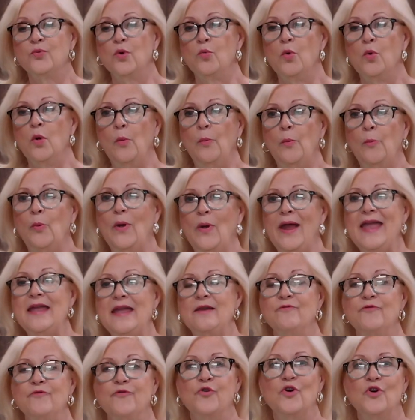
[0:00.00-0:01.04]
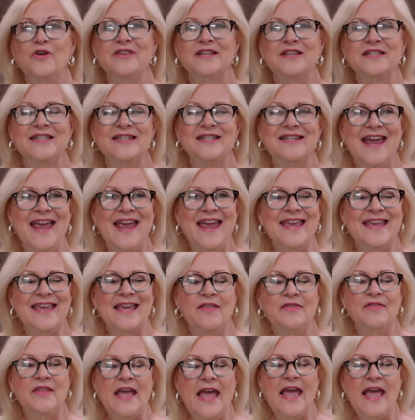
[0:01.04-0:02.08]
We're waiting for the steak
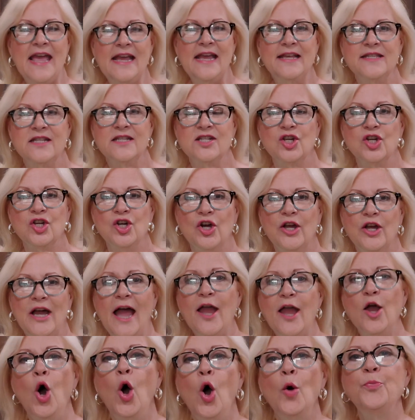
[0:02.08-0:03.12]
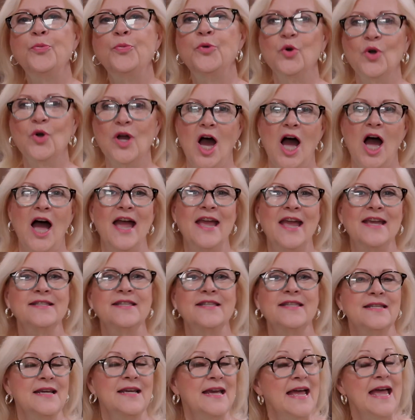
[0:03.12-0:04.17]
and the eggs to cook. I hope you guys
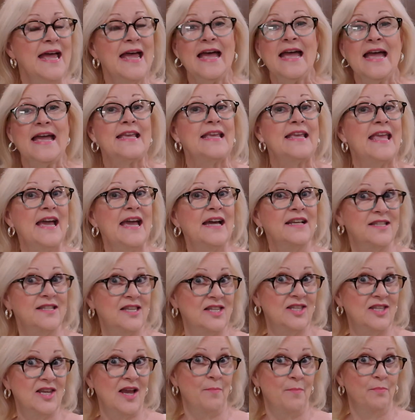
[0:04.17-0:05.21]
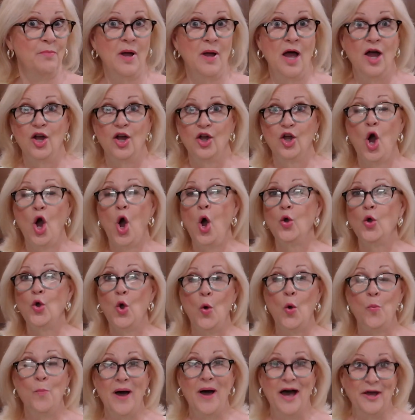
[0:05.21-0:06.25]
get some
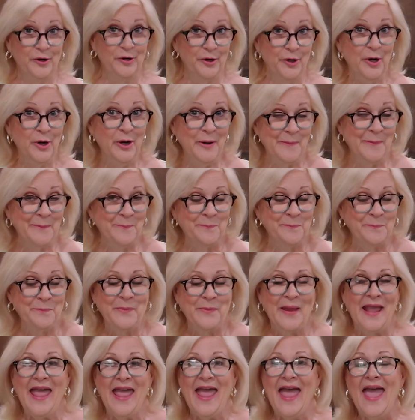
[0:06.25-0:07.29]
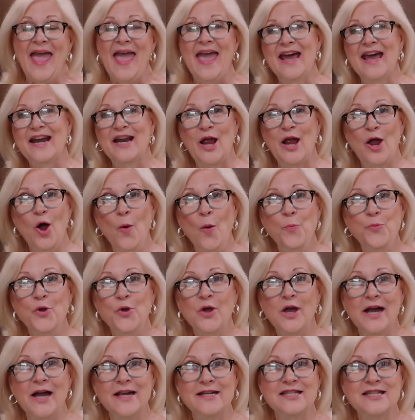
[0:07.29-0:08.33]
cocoa butter and I hope
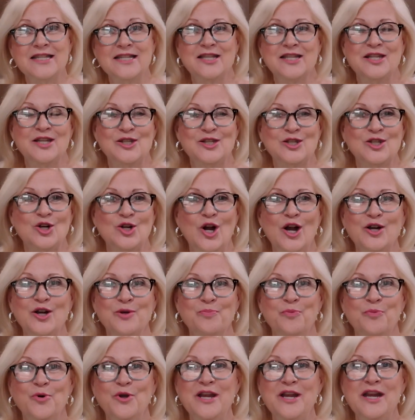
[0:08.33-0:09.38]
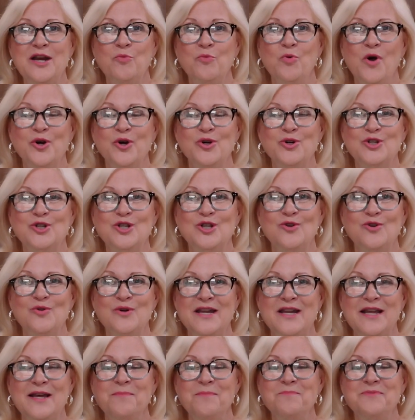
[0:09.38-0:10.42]
you guys start putting one or two
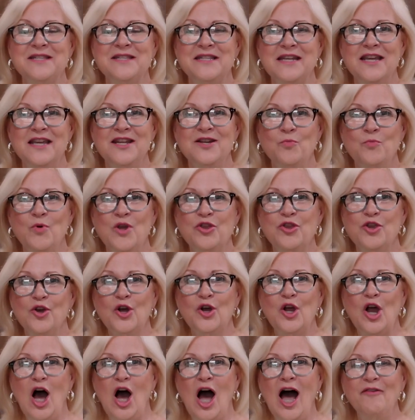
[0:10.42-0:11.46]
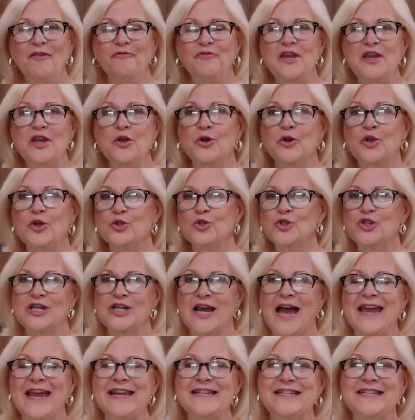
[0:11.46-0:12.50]
nibs in with your coffee or your
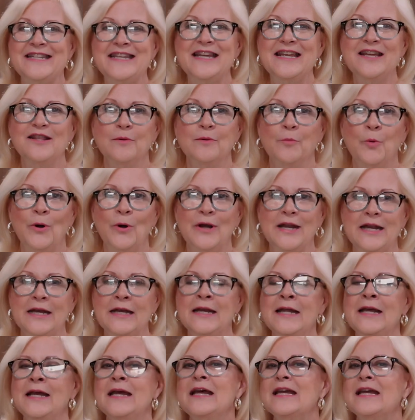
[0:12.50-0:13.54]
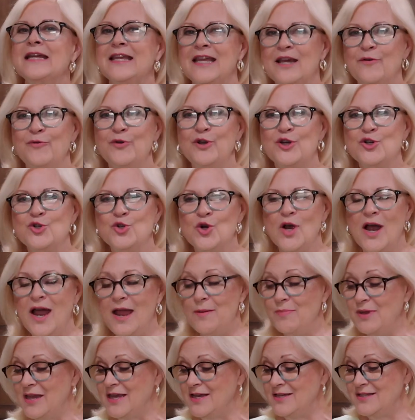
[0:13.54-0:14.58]
chai tea in the morning. Give it a
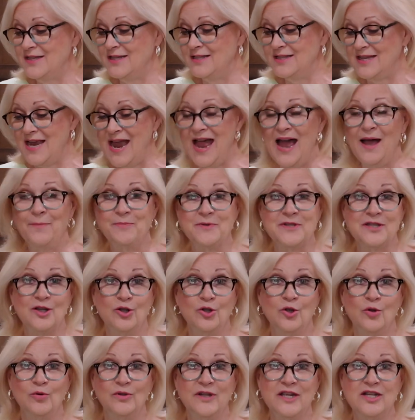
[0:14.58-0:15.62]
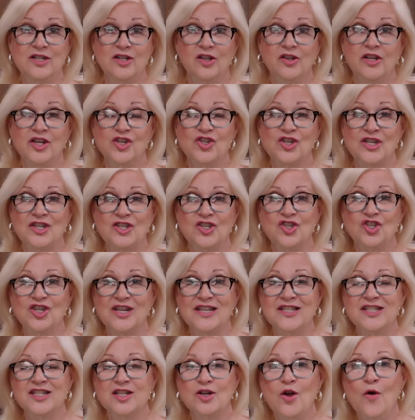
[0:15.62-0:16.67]
try because it's absolutely delicious.
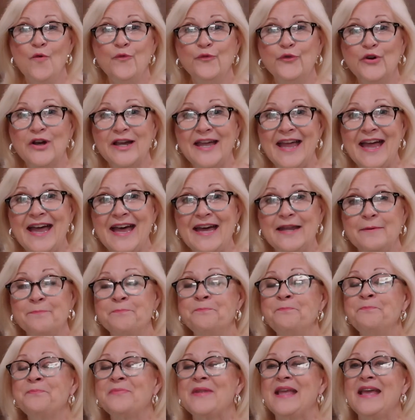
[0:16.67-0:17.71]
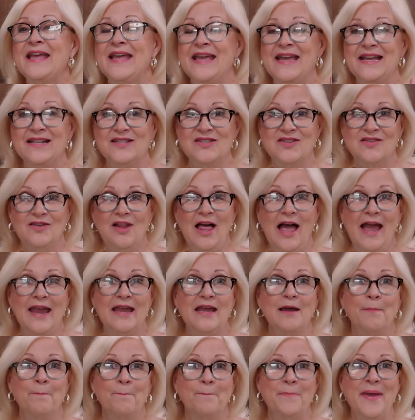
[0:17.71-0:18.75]
Just don't forget, it's like
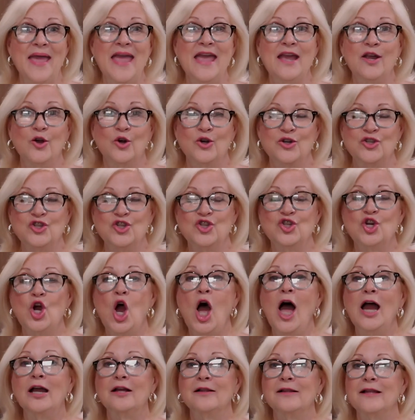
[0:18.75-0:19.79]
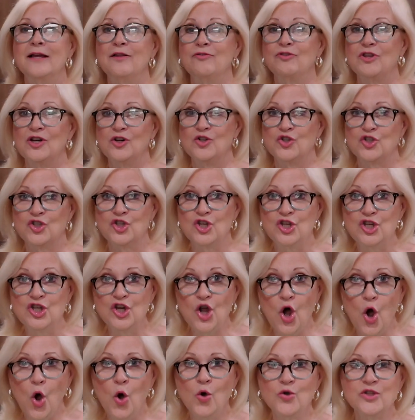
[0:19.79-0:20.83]
baker's chocolate. There's
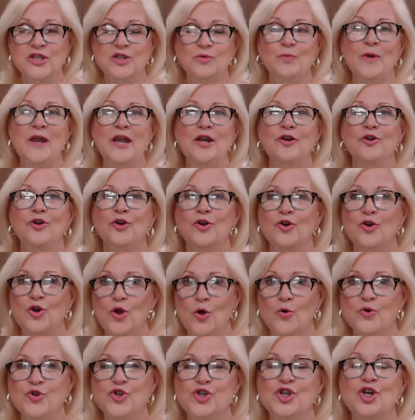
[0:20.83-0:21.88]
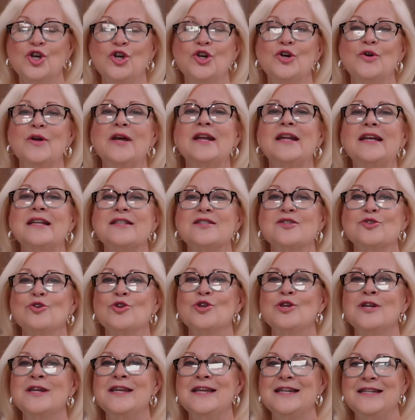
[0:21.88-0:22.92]
no sweetener, no sugar in it, so
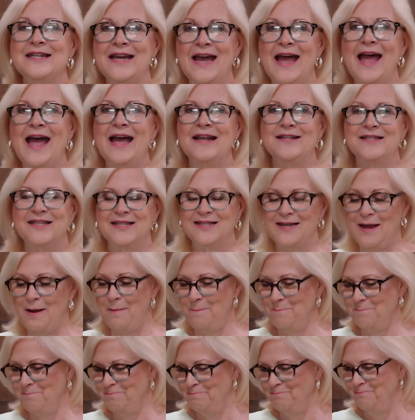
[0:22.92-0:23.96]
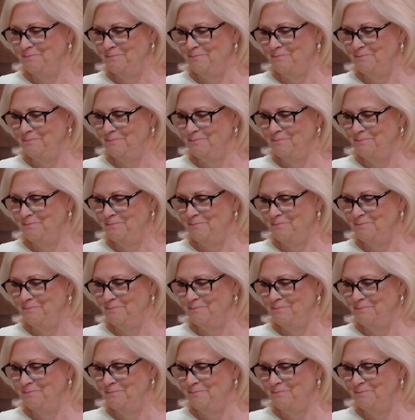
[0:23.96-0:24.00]
you need to add some.